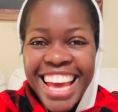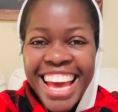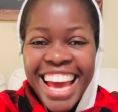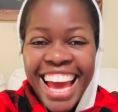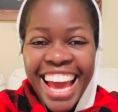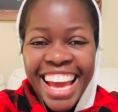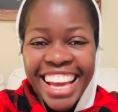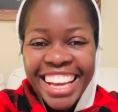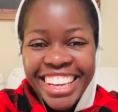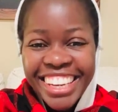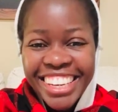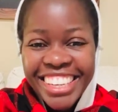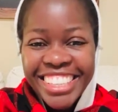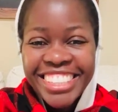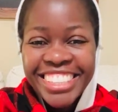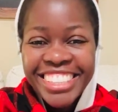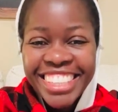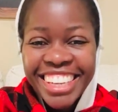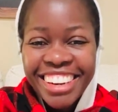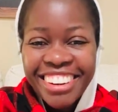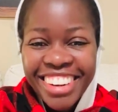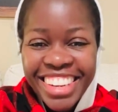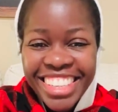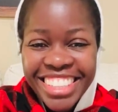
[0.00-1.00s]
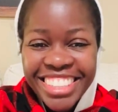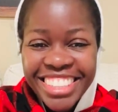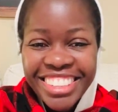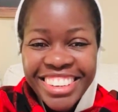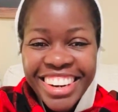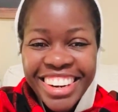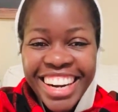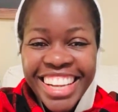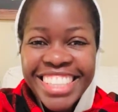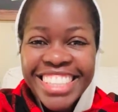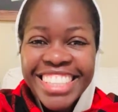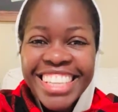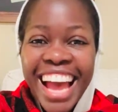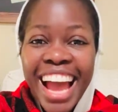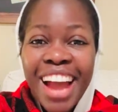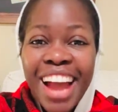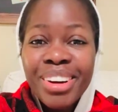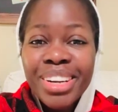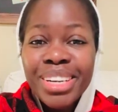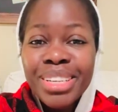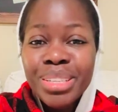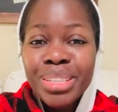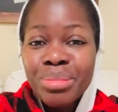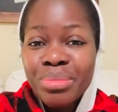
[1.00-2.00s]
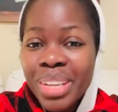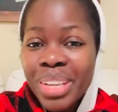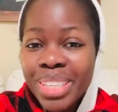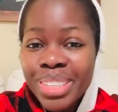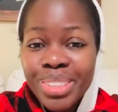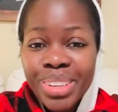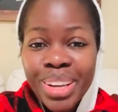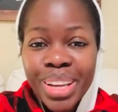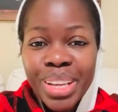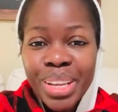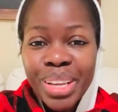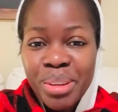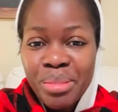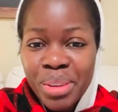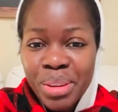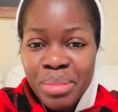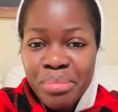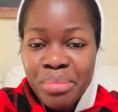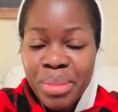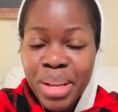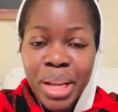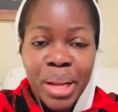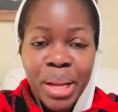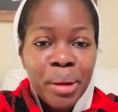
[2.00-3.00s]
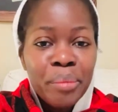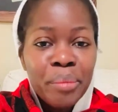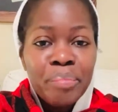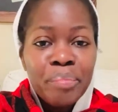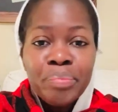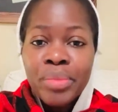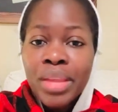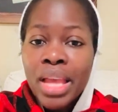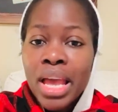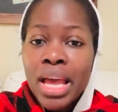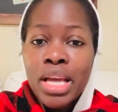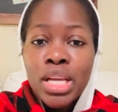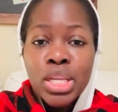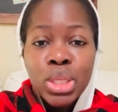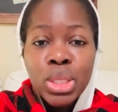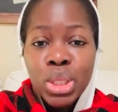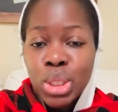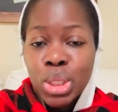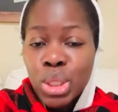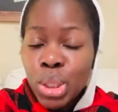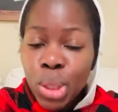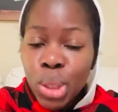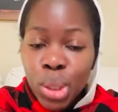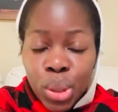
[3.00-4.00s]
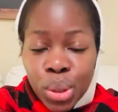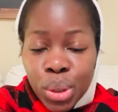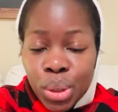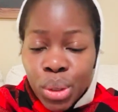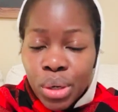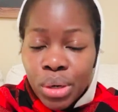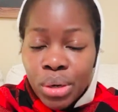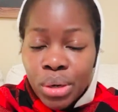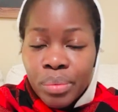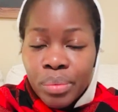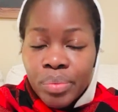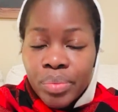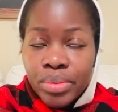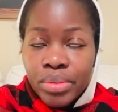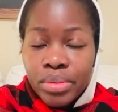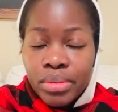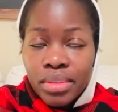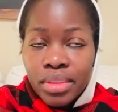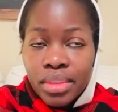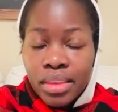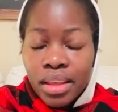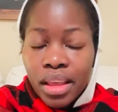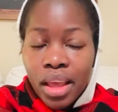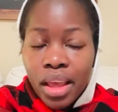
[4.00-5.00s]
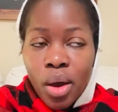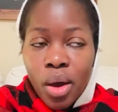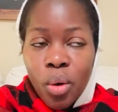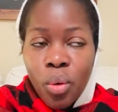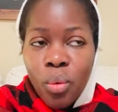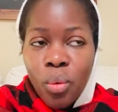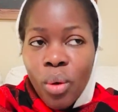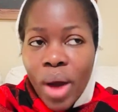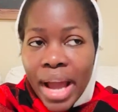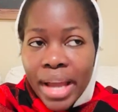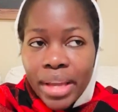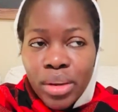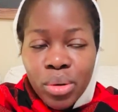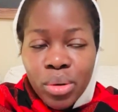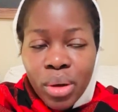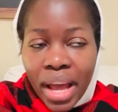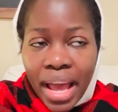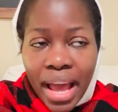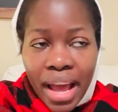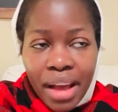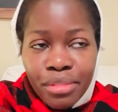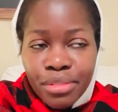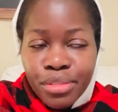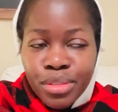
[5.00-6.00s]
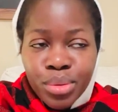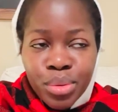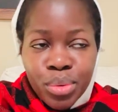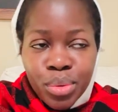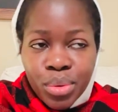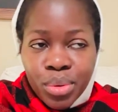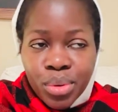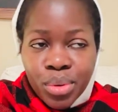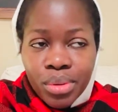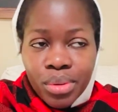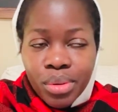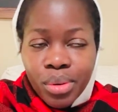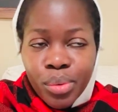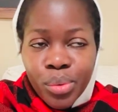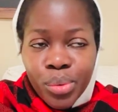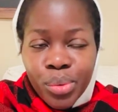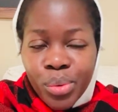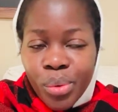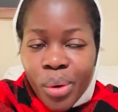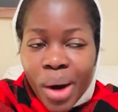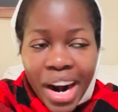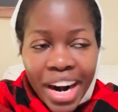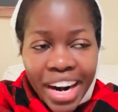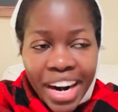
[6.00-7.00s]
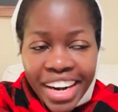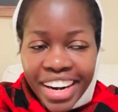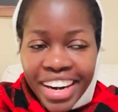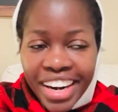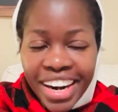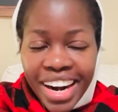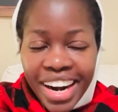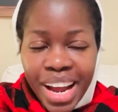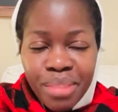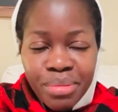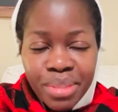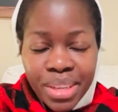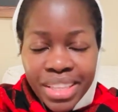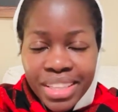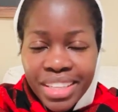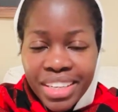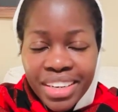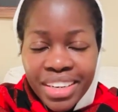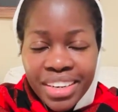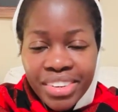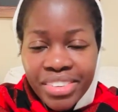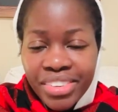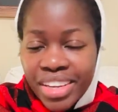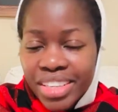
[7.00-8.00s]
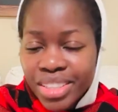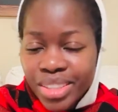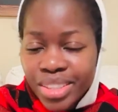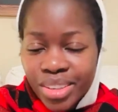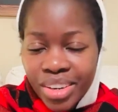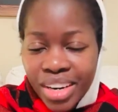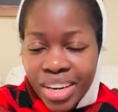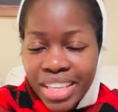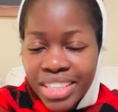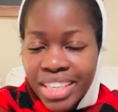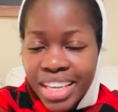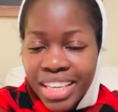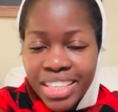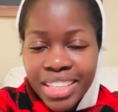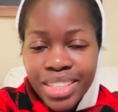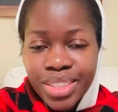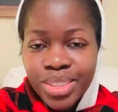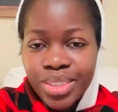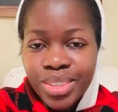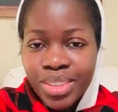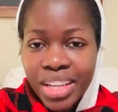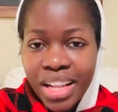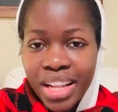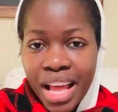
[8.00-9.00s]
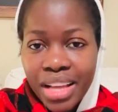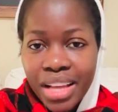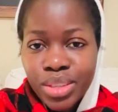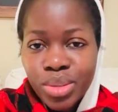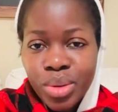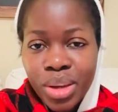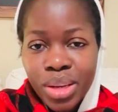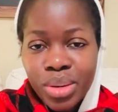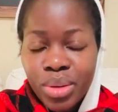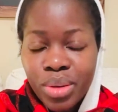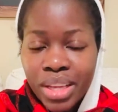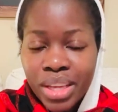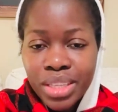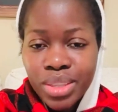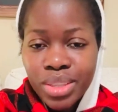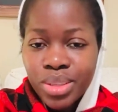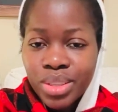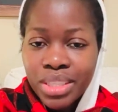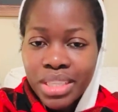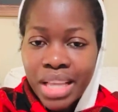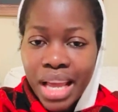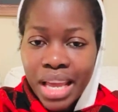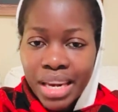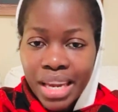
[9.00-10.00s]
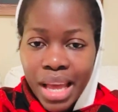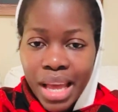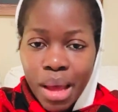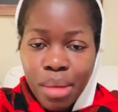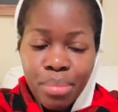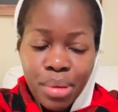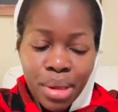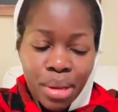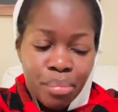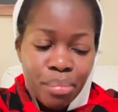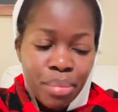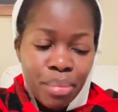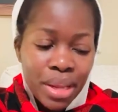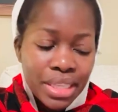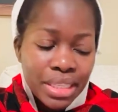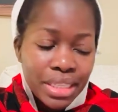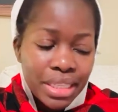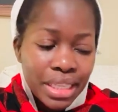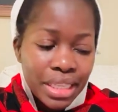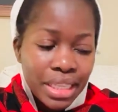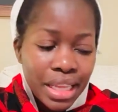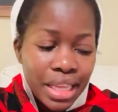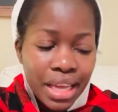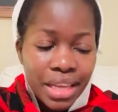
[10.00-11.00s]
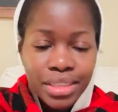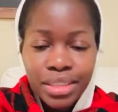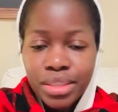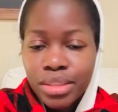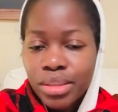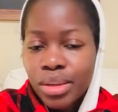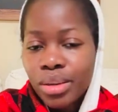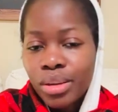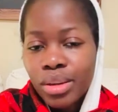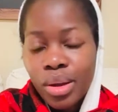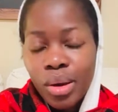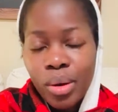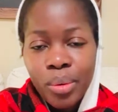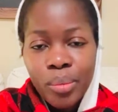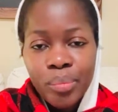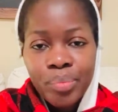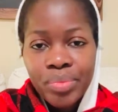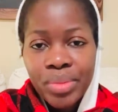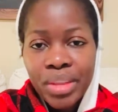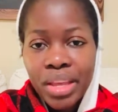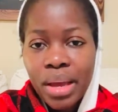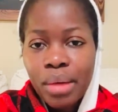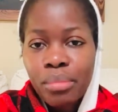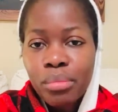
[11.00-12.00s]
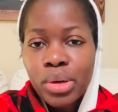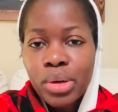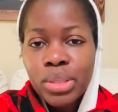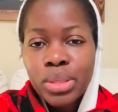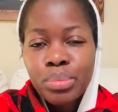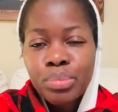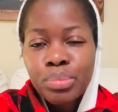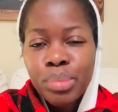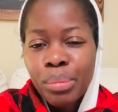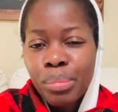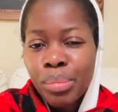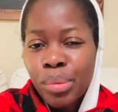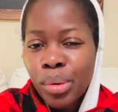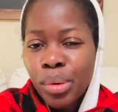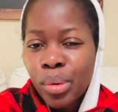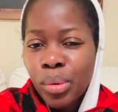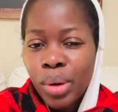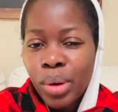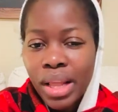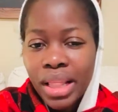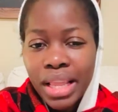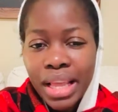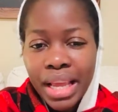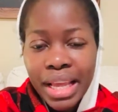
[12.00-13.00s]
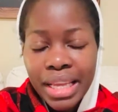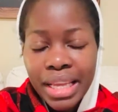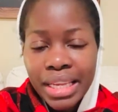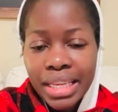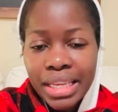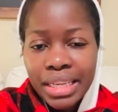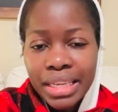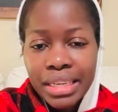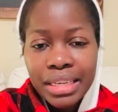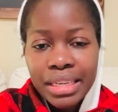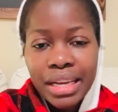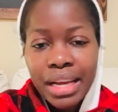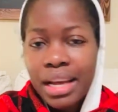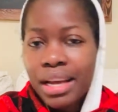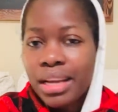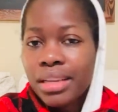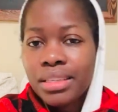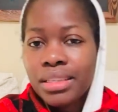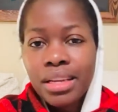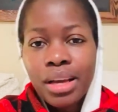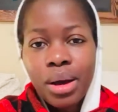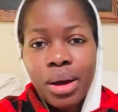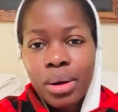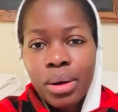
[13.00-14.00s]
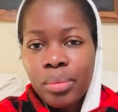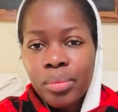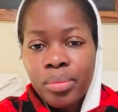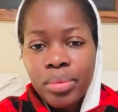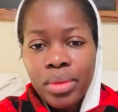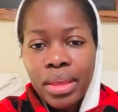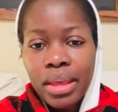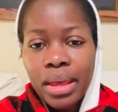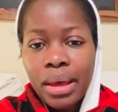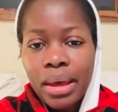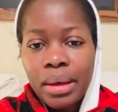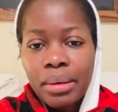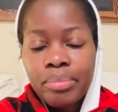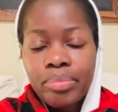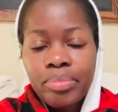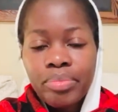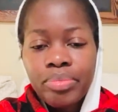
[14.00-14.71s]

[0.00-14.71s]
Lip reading: I go to the restaurant, I want to speak to a human being. Two, why do I have to work? I'm at the restaurant, I need to relax. Why do I need to stand up and place it there? So no. Yeah, most people were like, no, yeah.